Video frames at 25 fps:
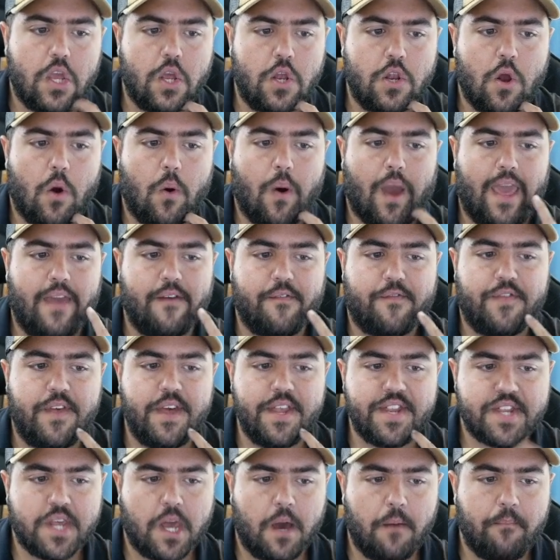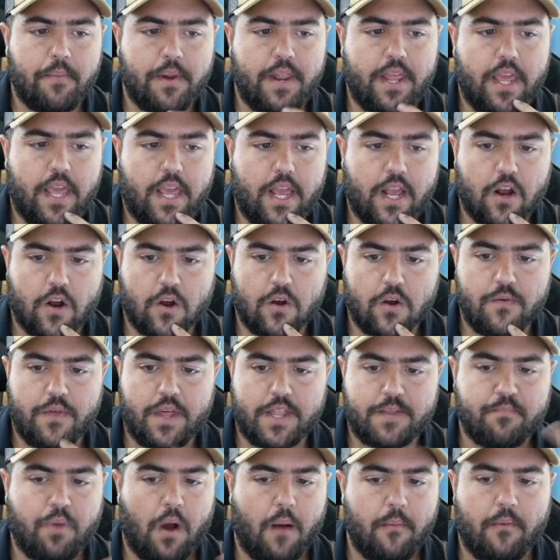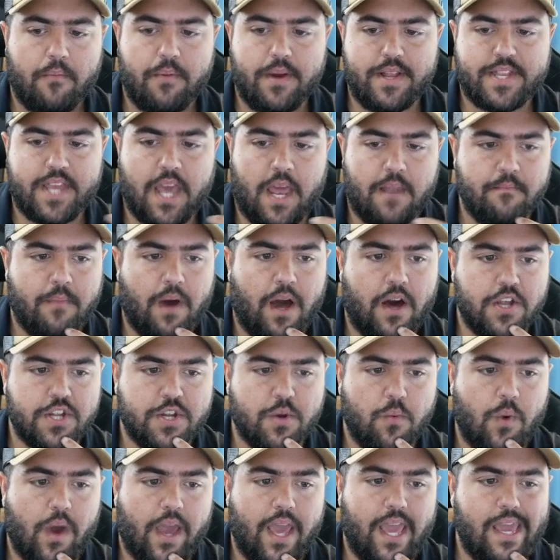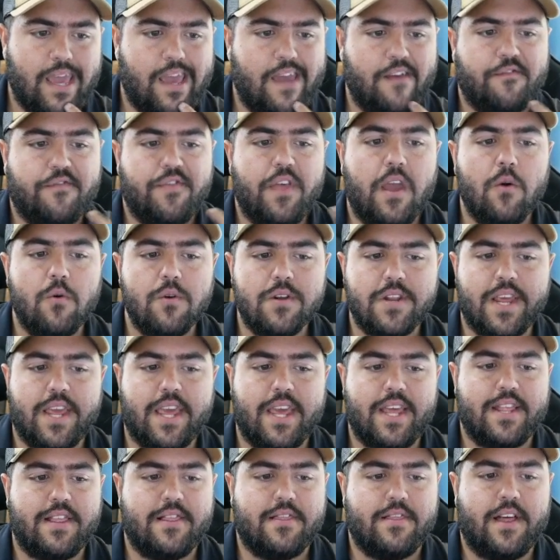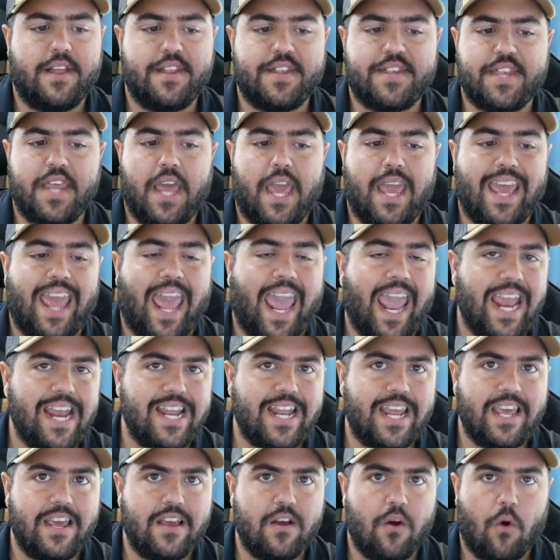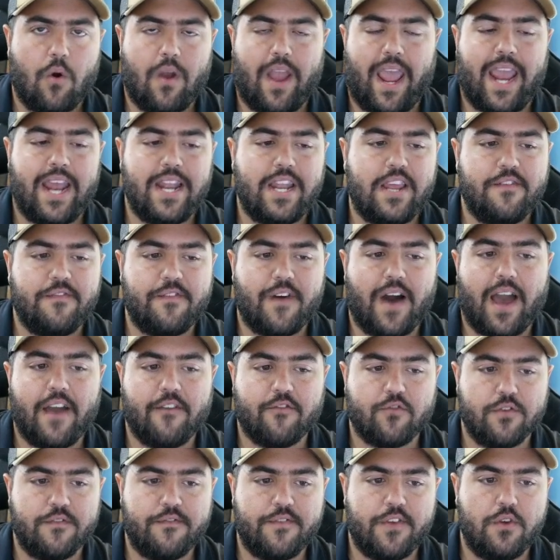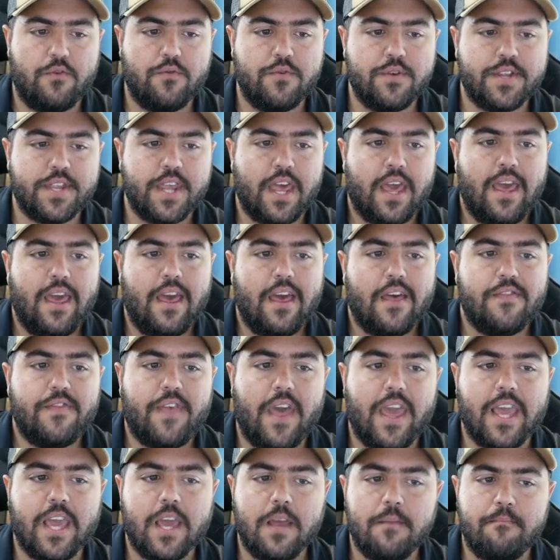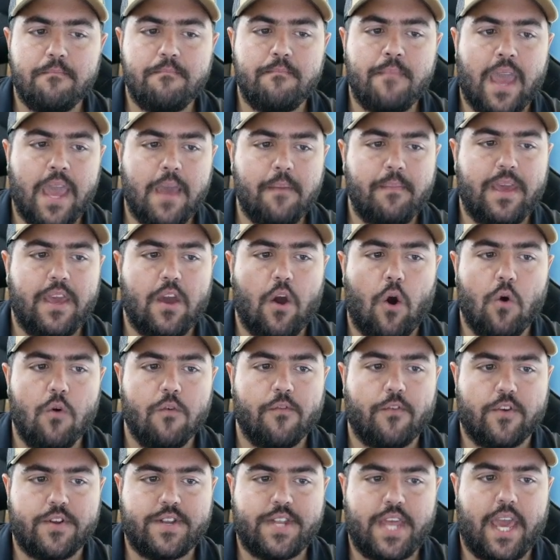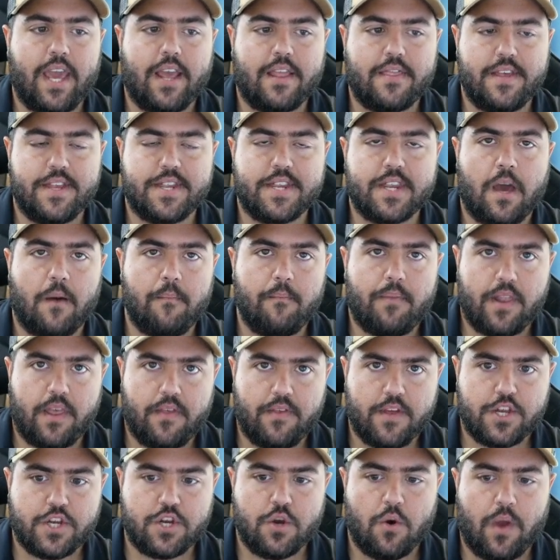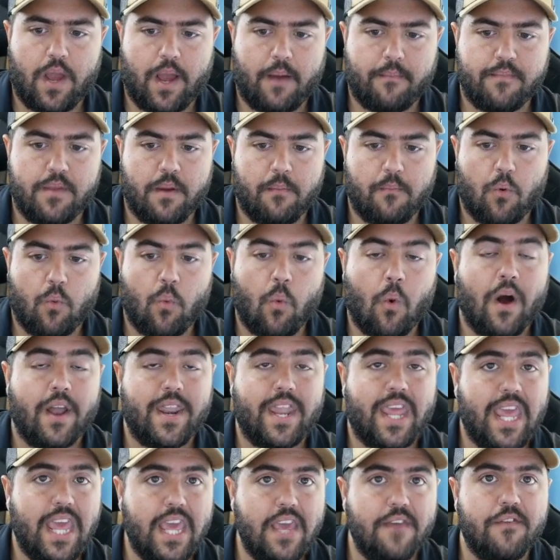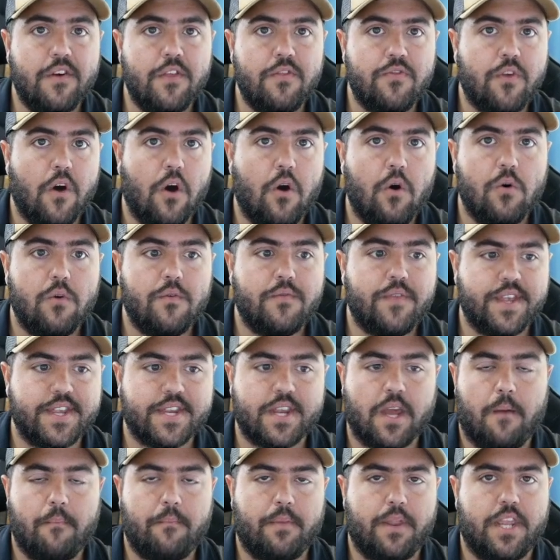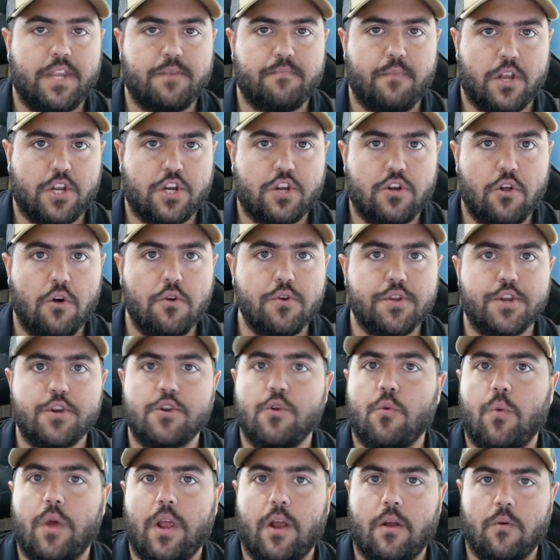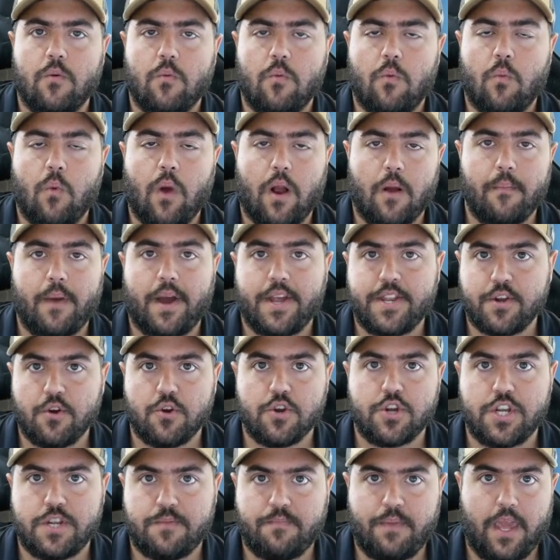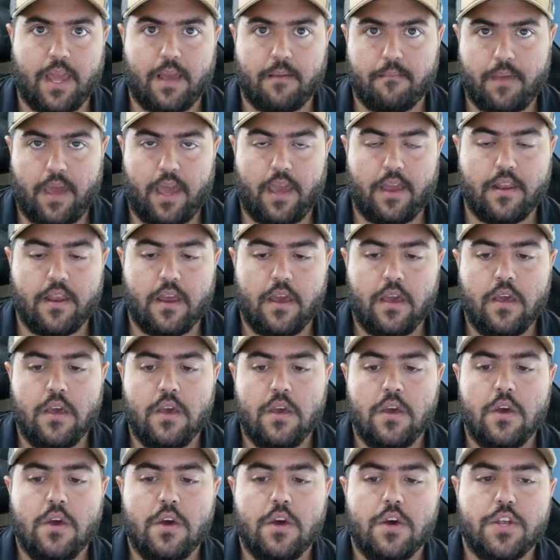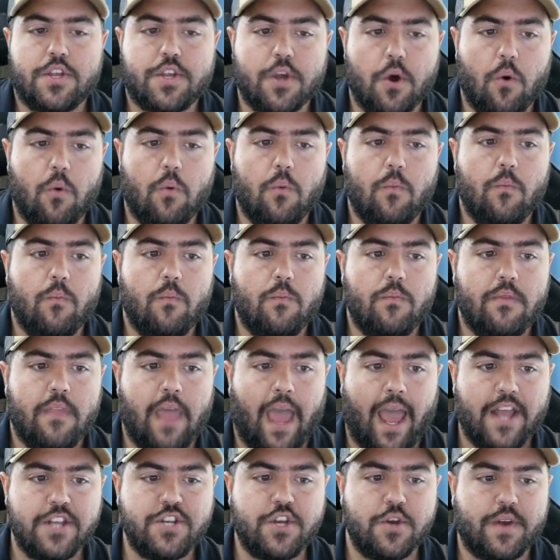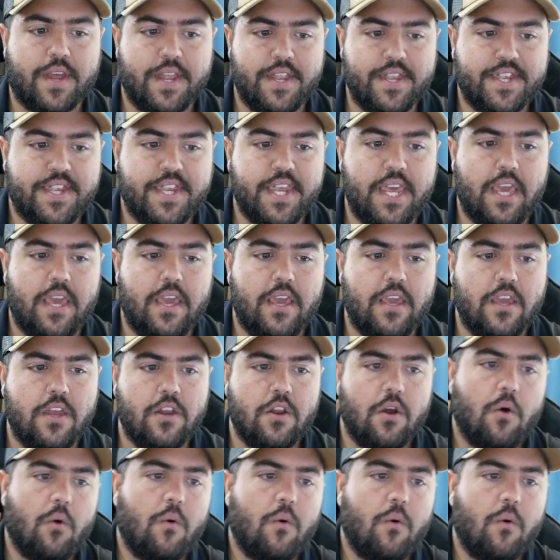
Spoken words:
if this company here that's probably 10 miles away, if they were to get, let's say, 80 or 85 reviews, they can maybe overtake this company that's showing up number 1, even though this company is much closer to where my search is being made. So as you can see,